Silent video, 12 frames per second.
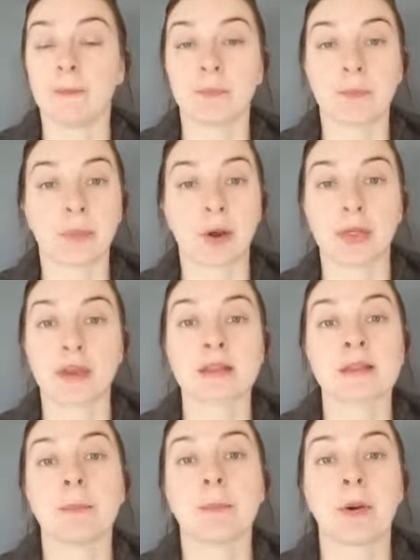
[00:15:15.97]
put things
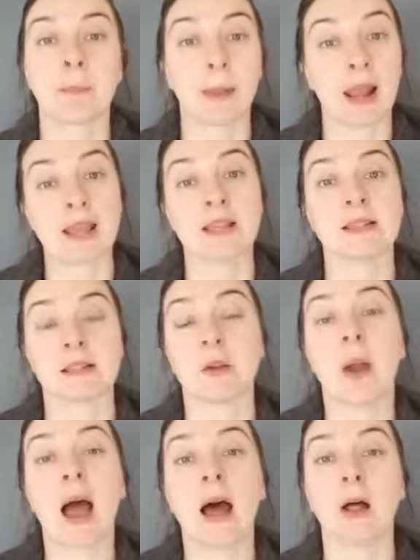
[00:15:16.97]
in place to
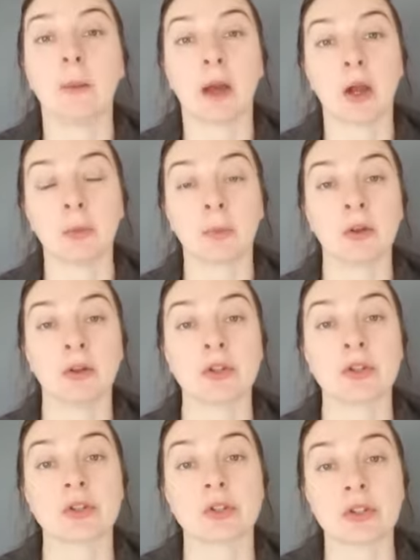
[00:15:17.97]
help
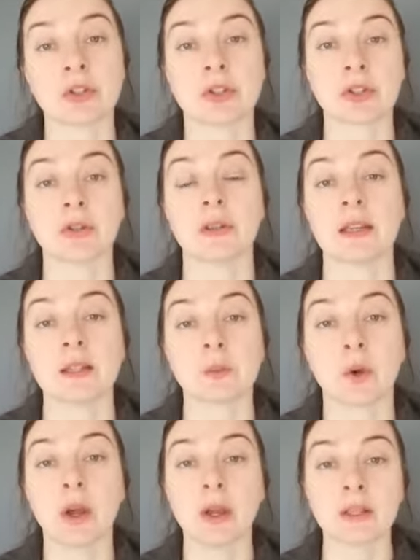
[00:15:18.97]
homeowners to do these
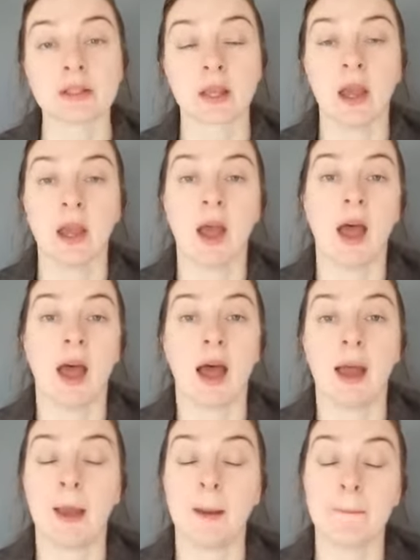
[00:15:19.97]
works,
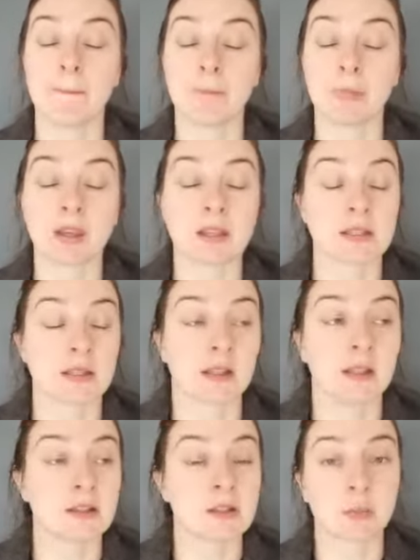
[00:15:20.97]
because
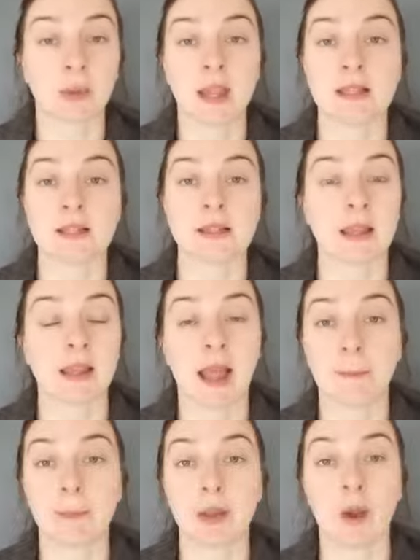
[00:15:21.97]
in some cases they
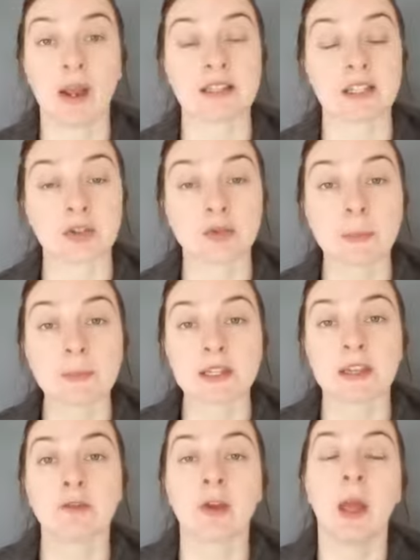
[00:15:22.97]
can be quite
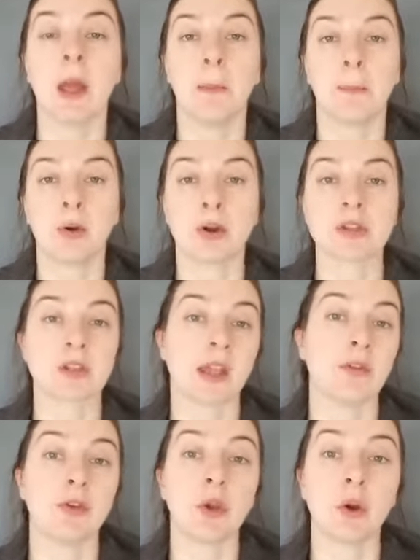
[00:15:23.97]
disruptive. But
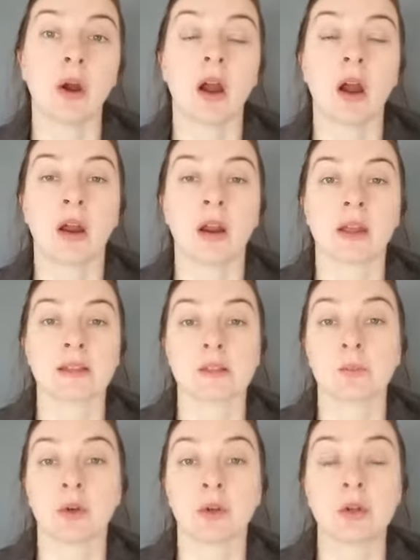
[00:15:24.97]
if you are
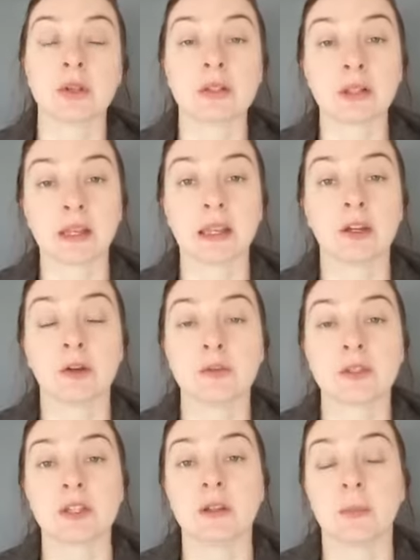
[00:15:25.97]
someone who's lucky enough
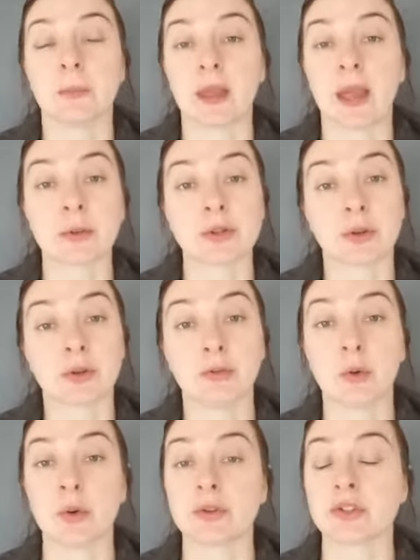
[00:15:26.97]
to be able to
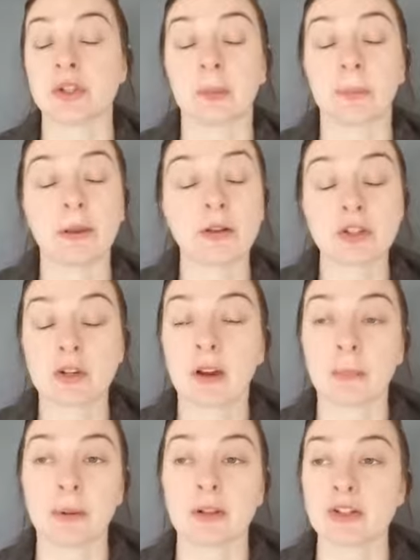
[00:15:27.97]
afford to build
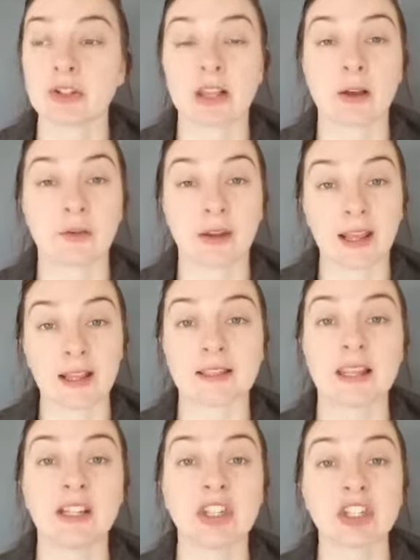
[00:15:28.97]
yourself an
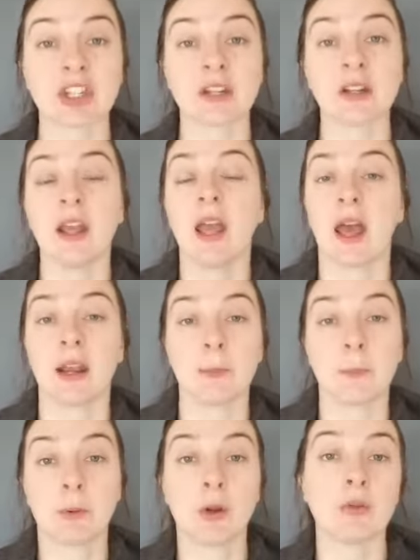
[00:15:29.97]
extension and
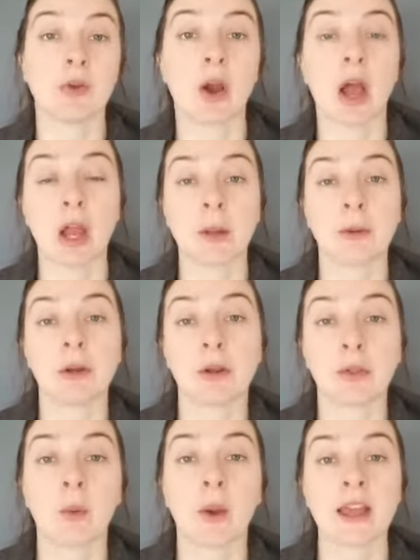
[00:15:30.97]
improve your home in
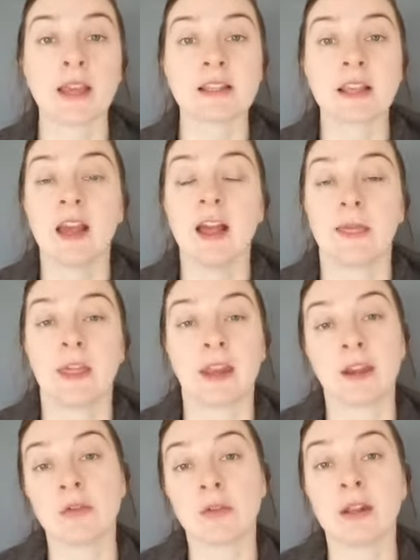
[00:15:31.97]
other ways, then
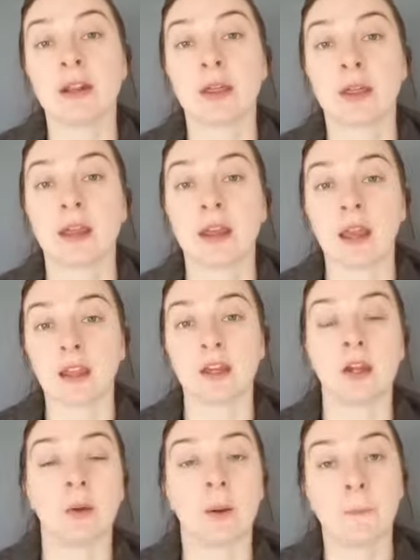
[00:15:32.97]
I really think, you
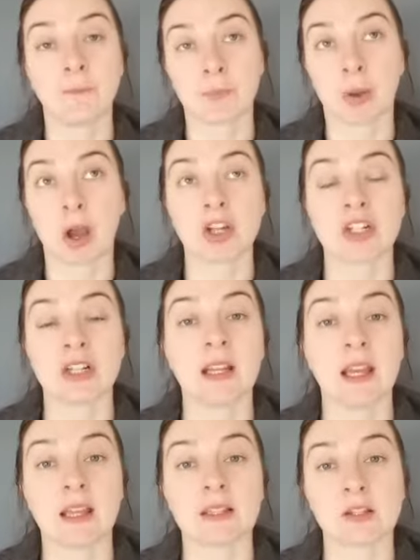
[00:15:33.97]
know, partially
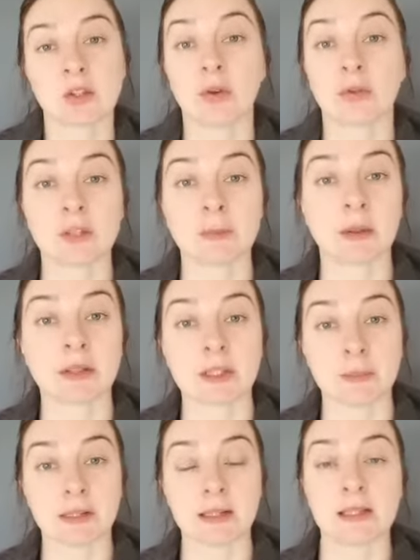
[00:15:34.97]
it's your
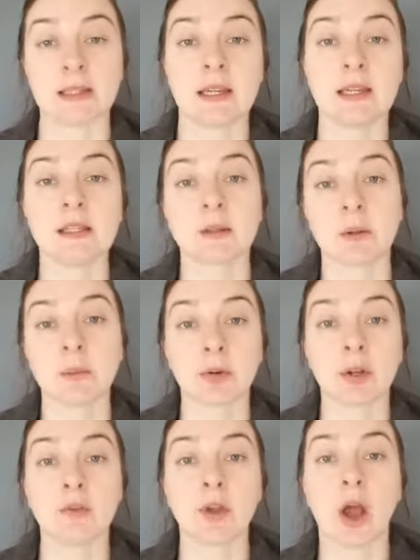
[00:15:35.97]
responsibility to
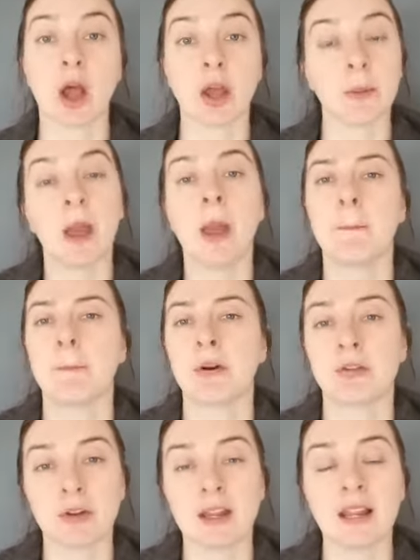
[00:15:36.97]
improve your home,
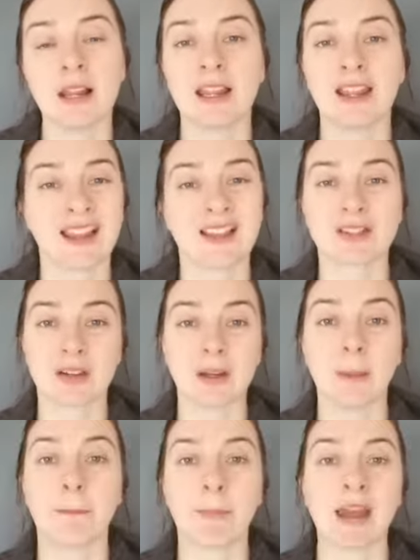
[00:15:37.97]
but really it's going to
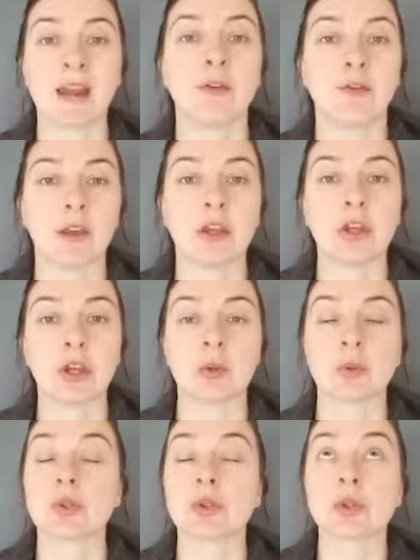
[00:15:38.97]
benefit you
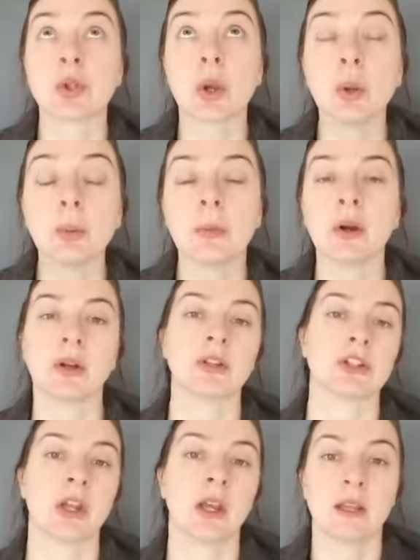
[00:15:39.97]
so
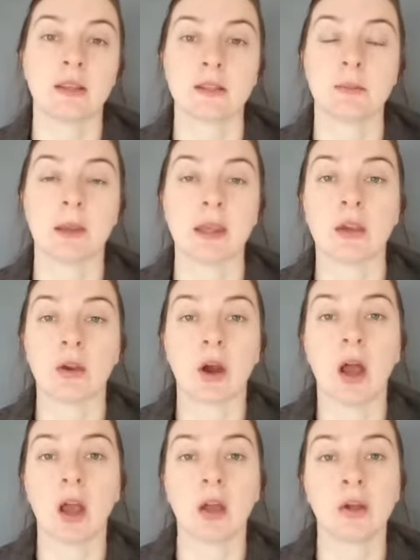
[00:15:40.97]
much to make your
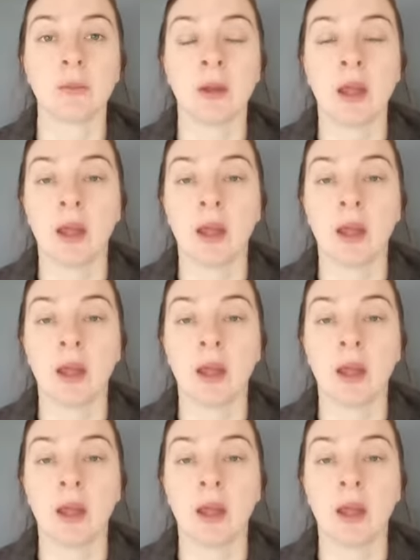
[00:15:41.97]
home